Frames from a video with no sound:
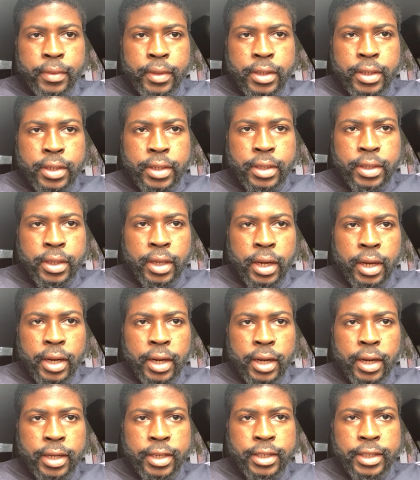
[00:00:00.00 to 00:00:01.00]
this is
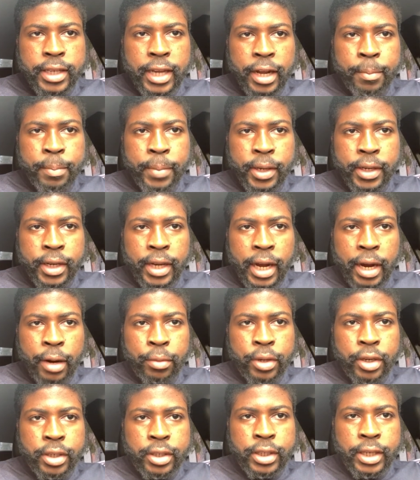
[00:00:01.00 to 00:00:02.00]
uh Chazak Ban
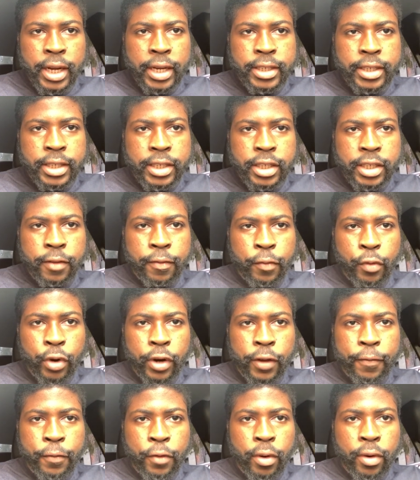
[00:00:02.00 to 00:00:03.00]
Yahweh, John 6 and
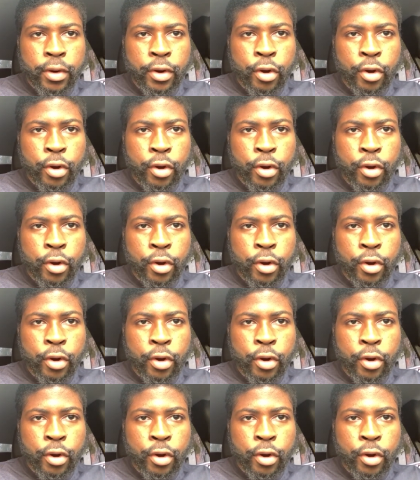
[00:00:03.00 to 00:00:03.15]
44.